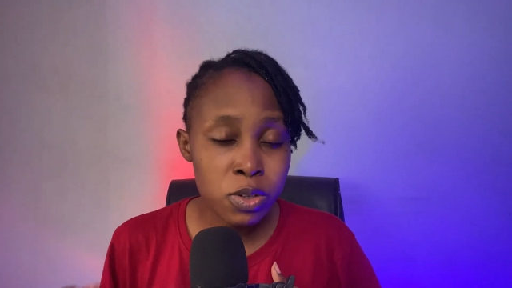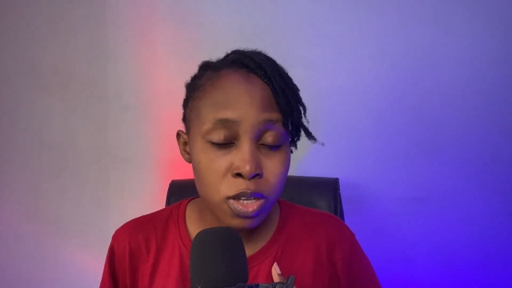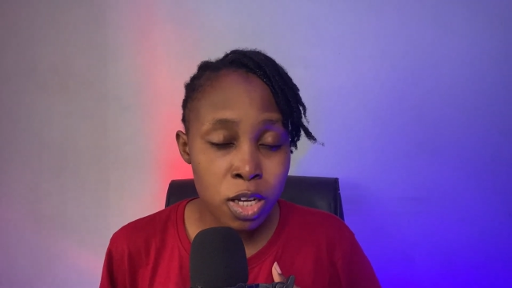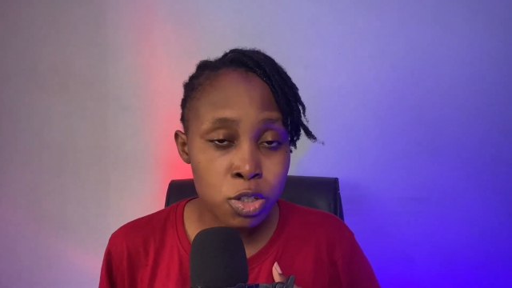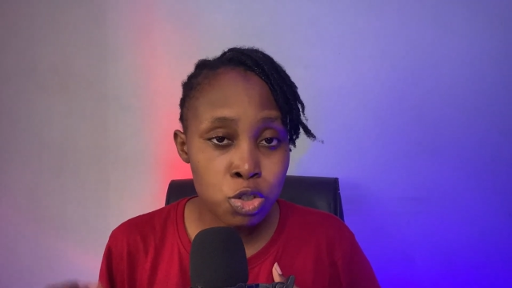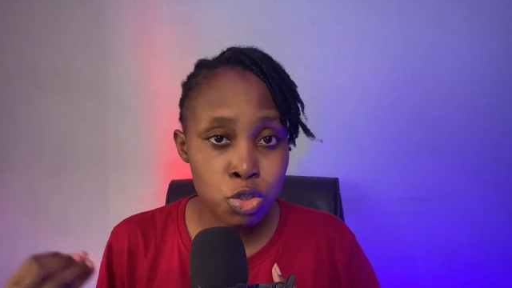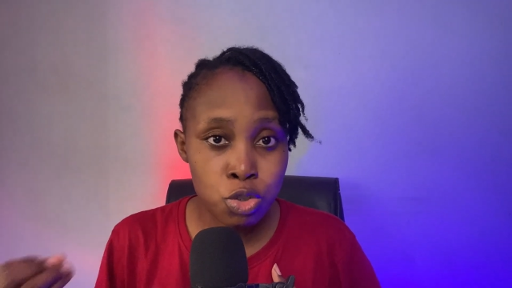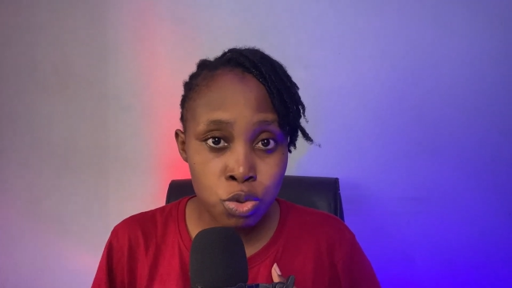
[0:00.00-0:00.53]

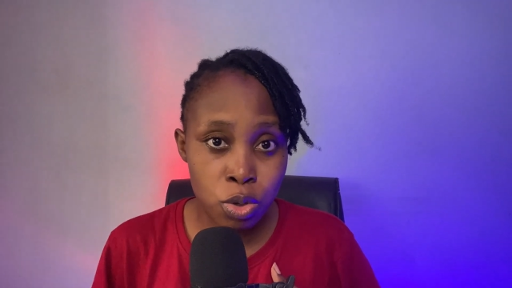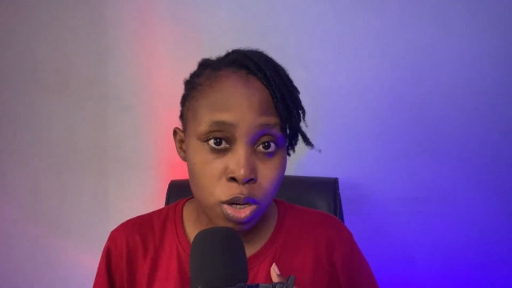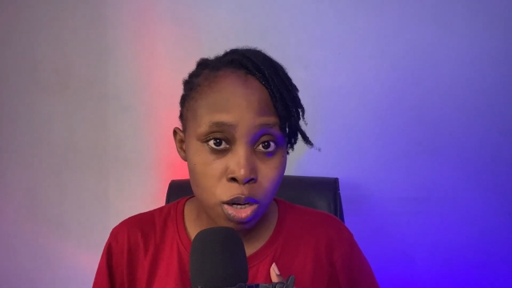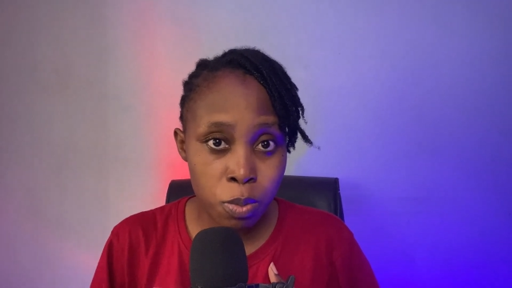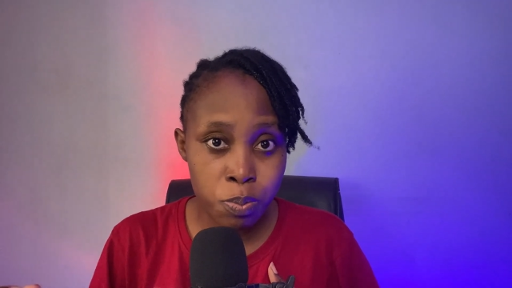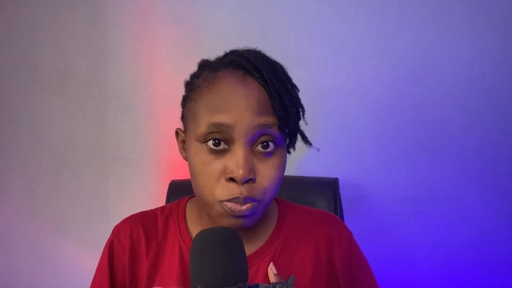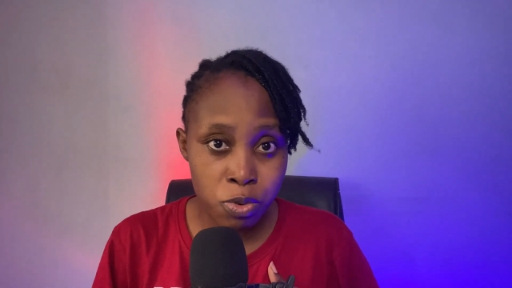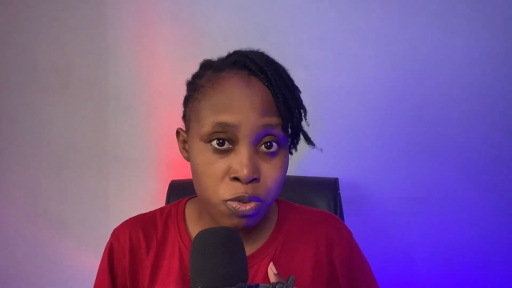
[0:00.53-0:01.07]
that you
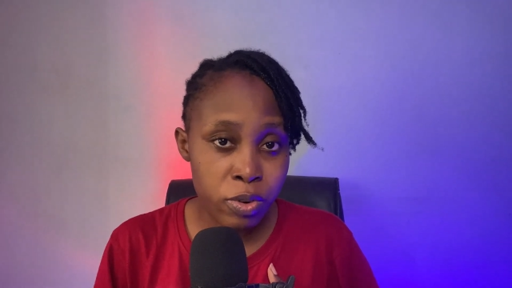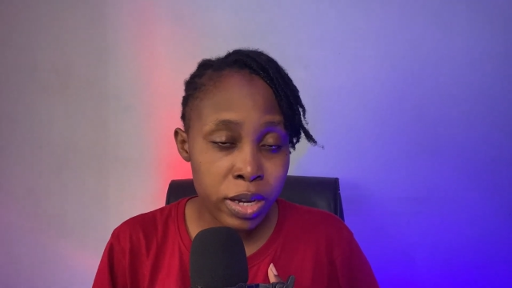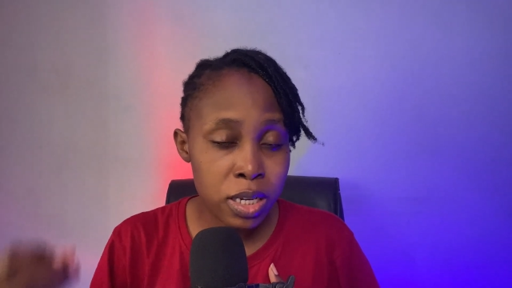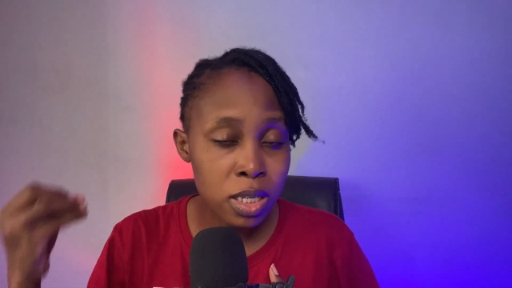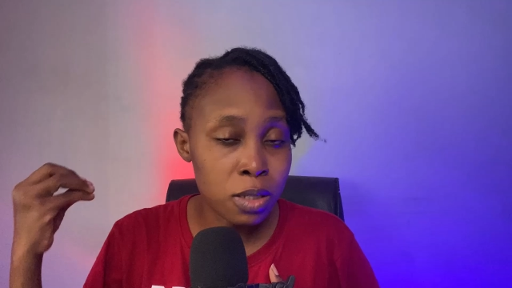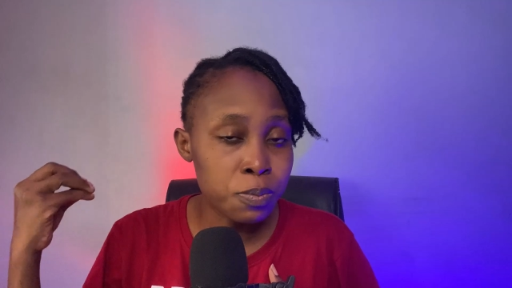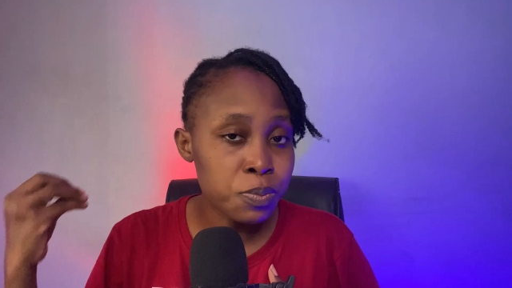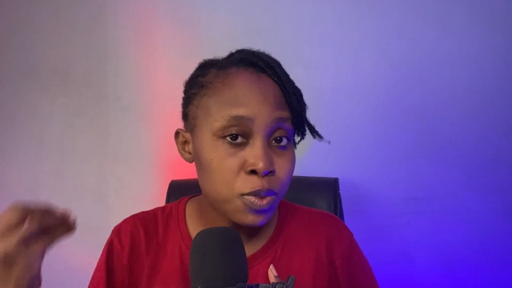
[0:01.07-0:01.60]
are
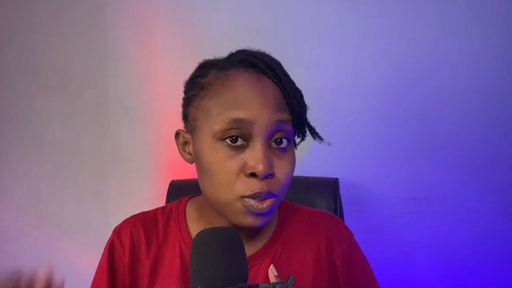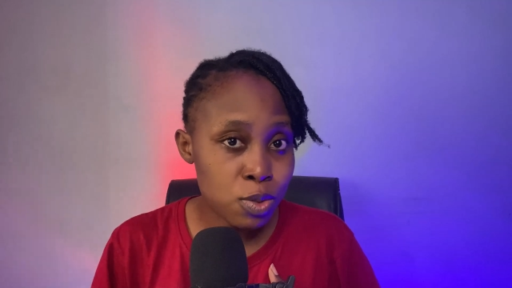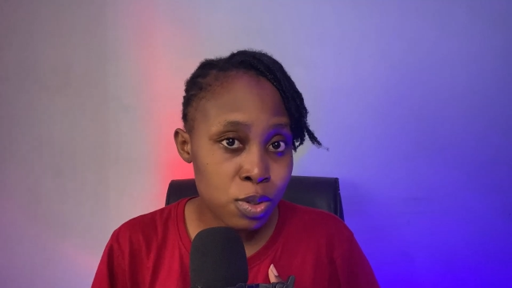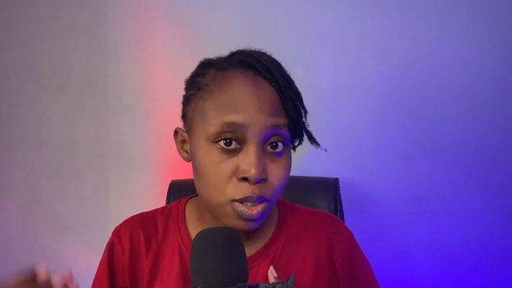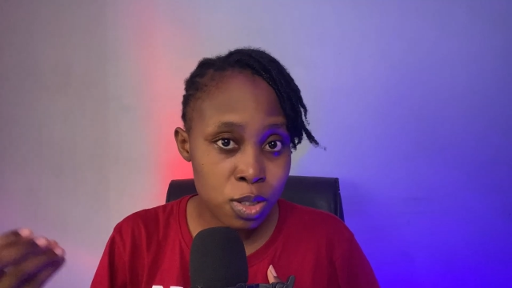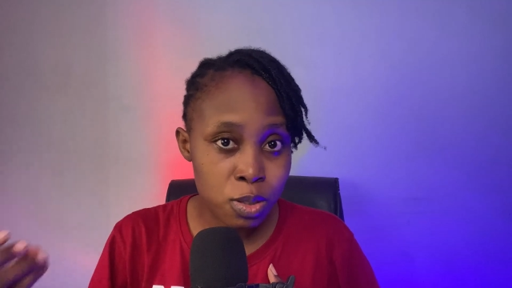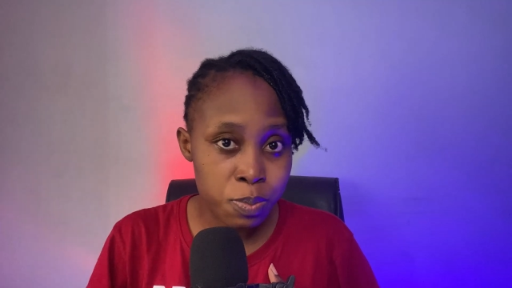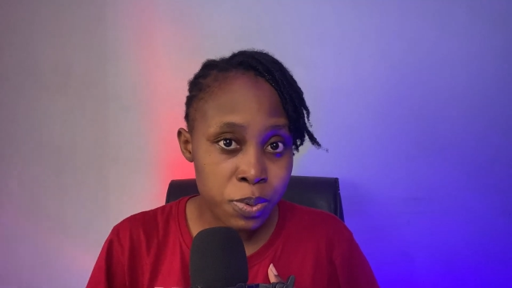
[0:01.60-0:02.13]
providing to
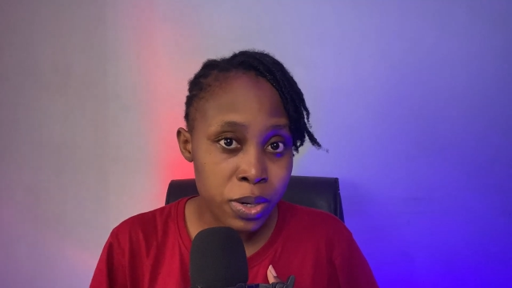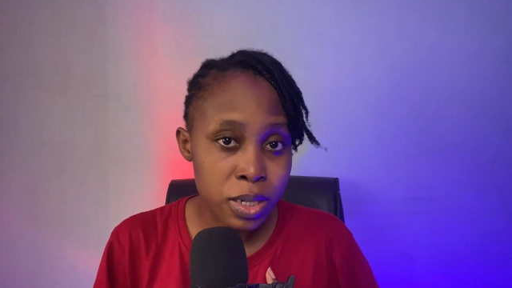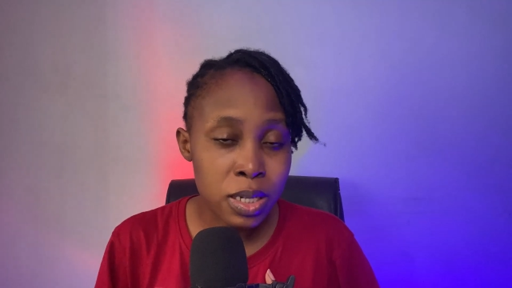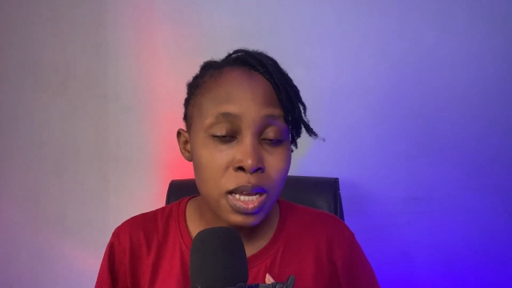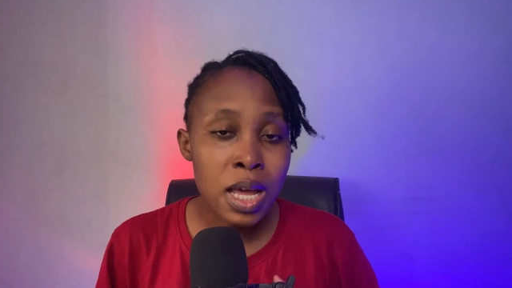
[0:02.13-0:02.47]
this brand,